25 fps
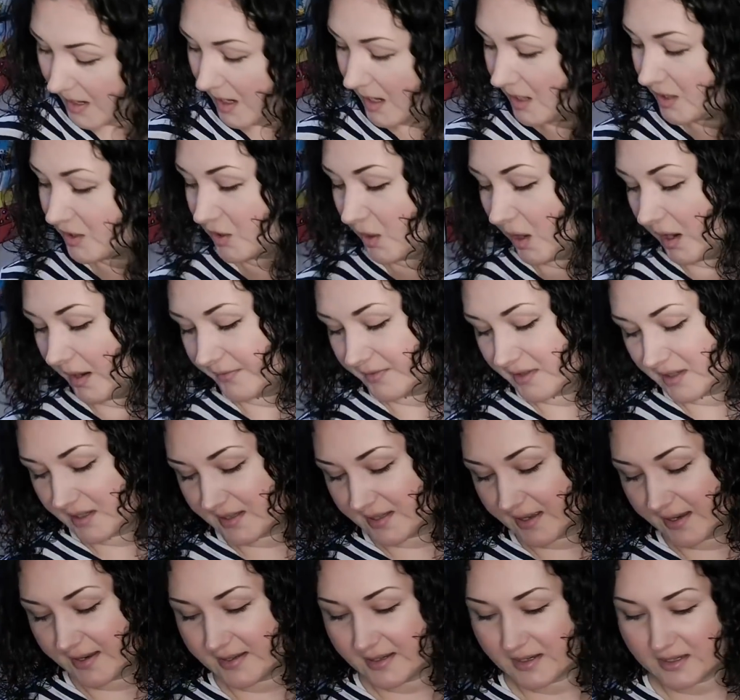So I've
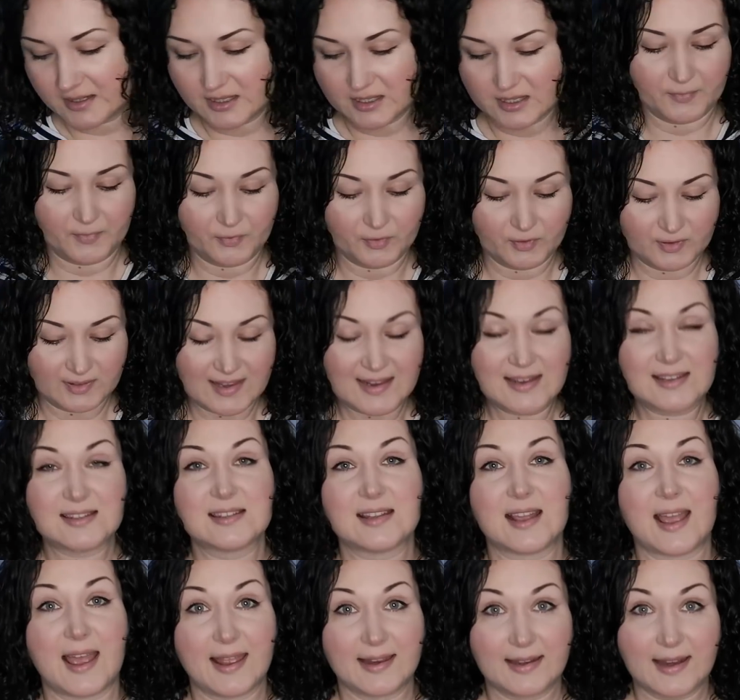decided for this
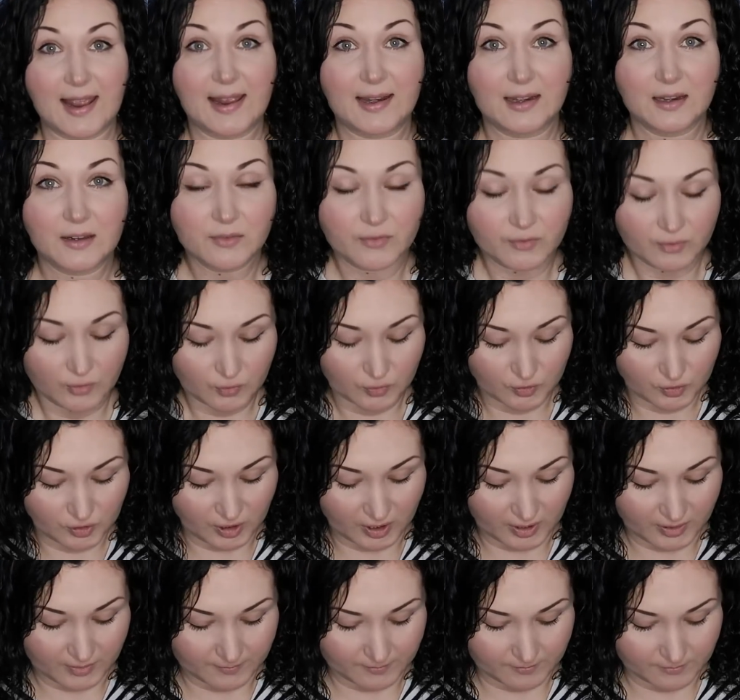and any
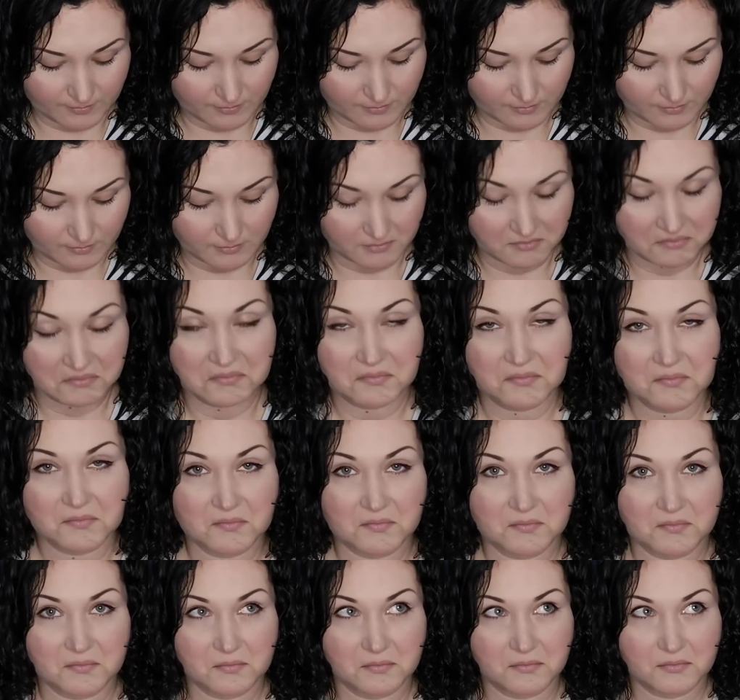future
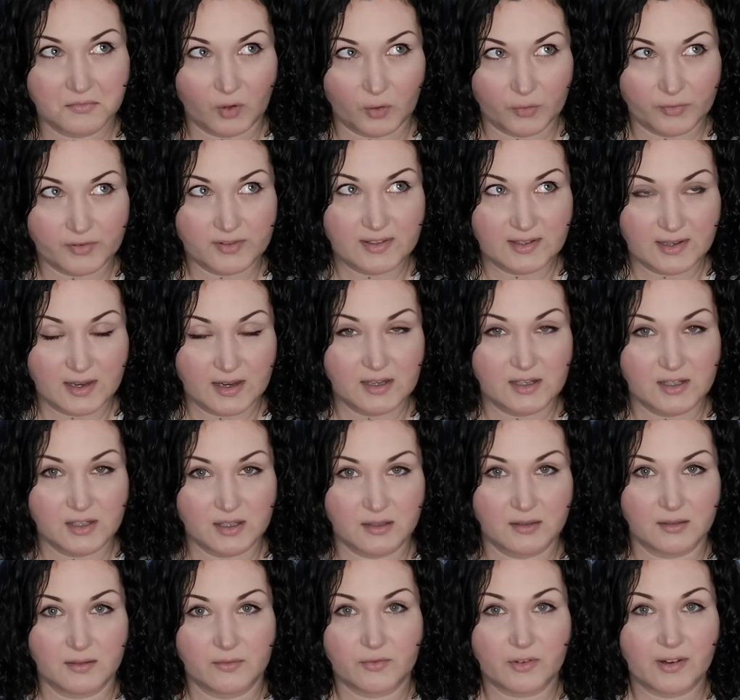
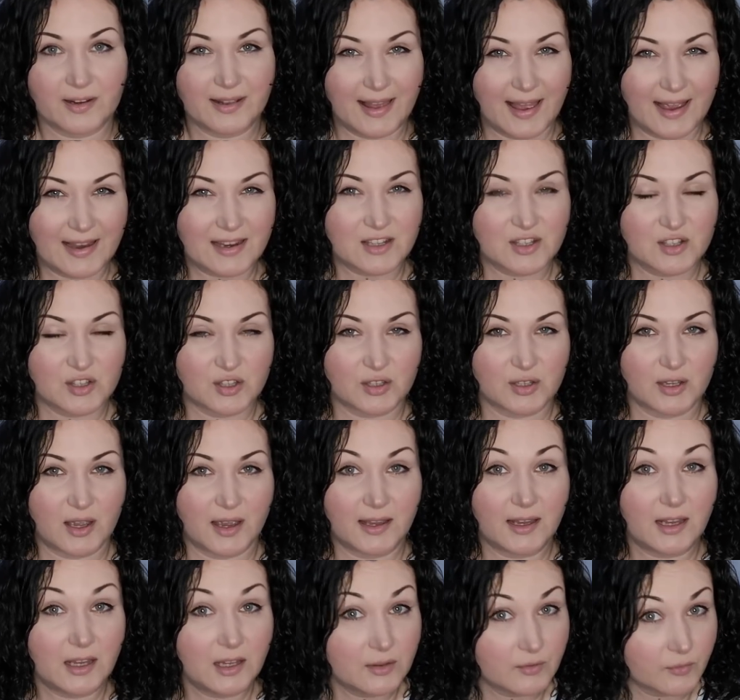oversized, relaxed,
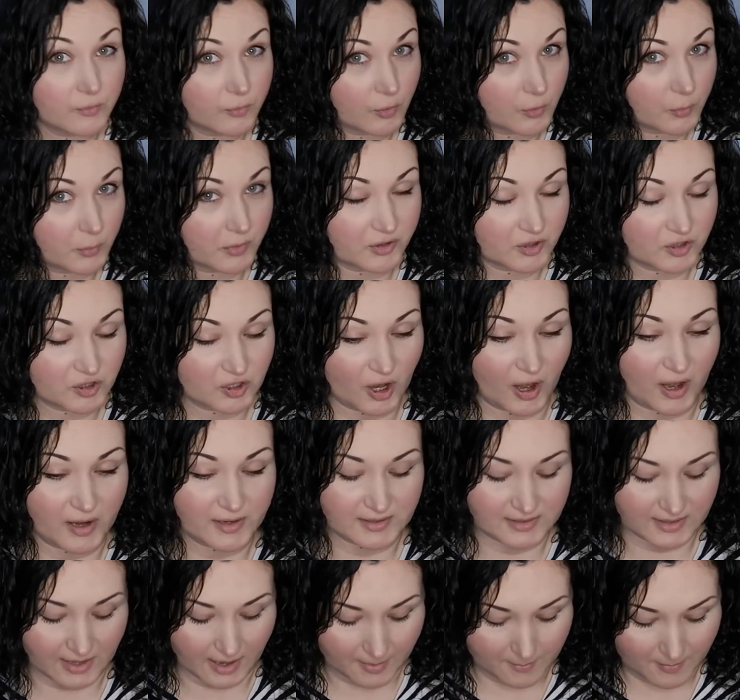informal shirts
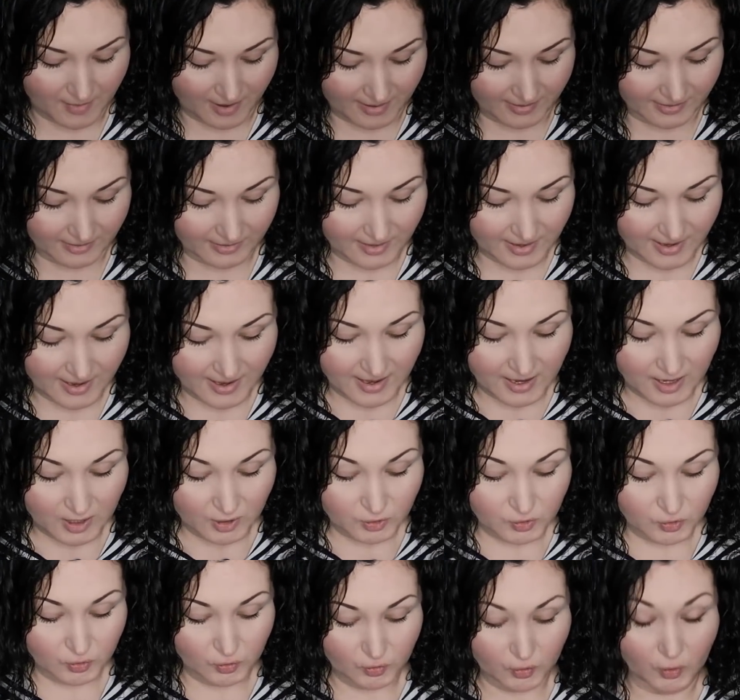that I make
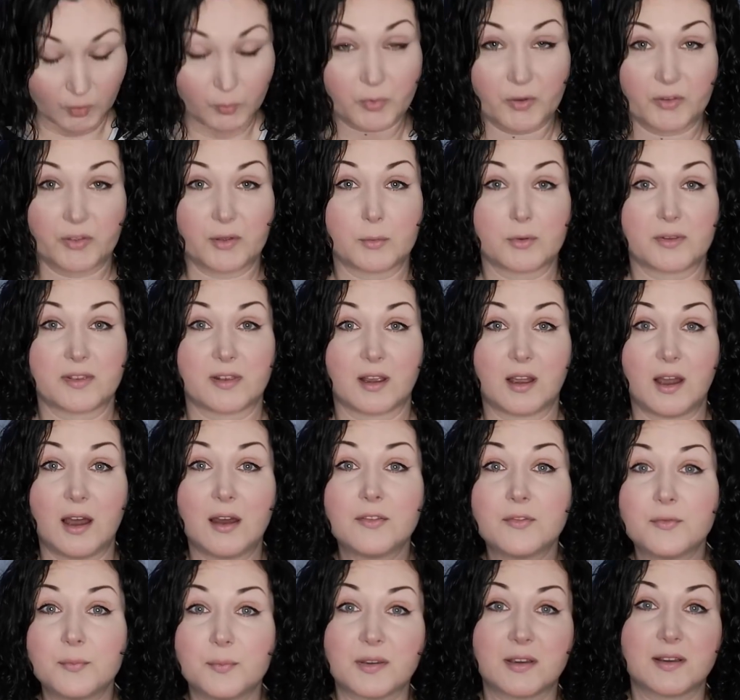to not bother with the
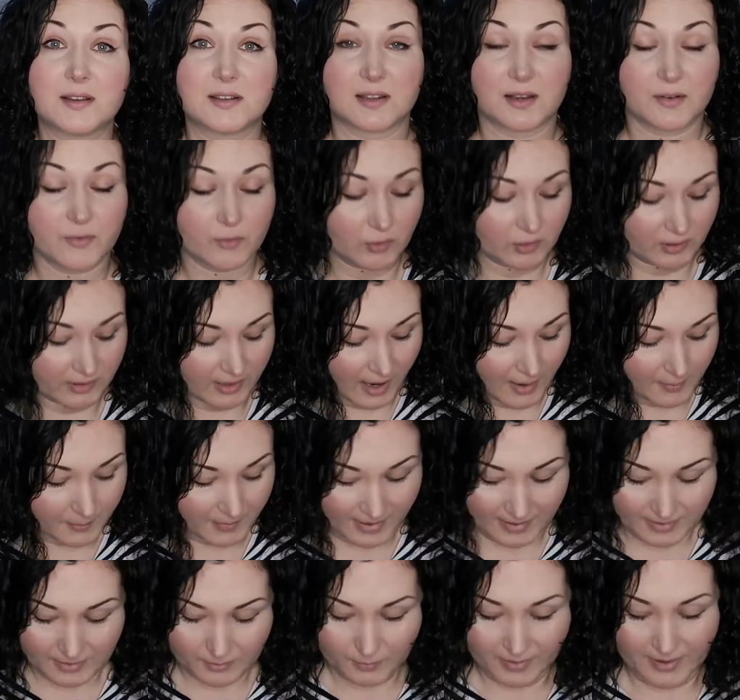cuff, because I roll it up
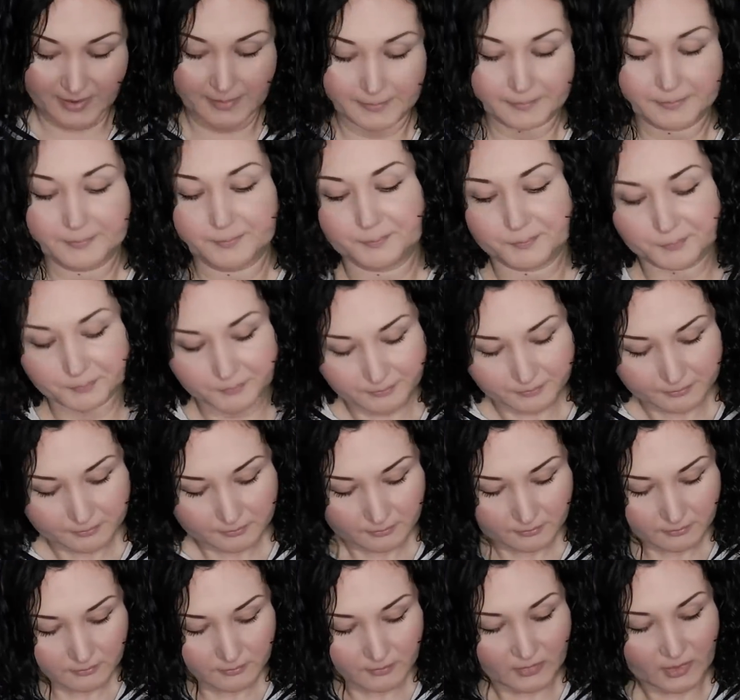anyway.
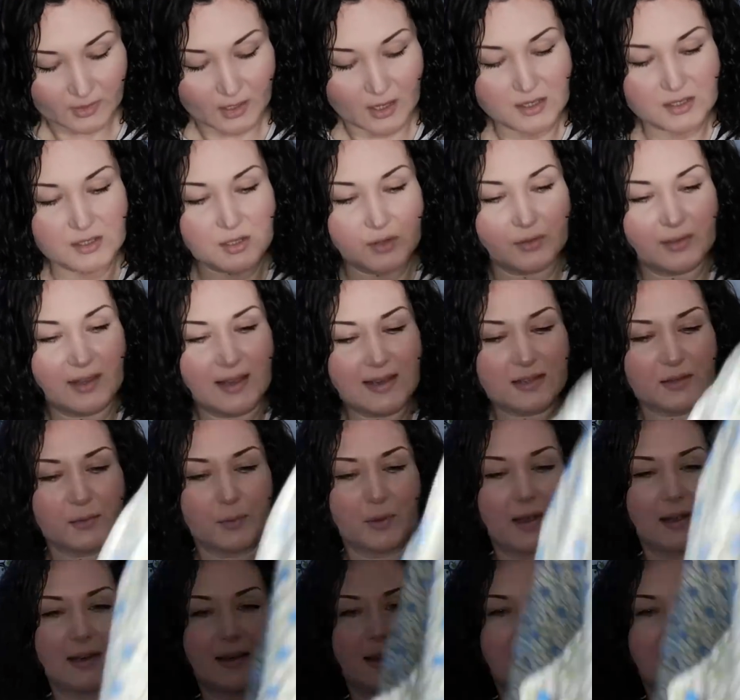So this one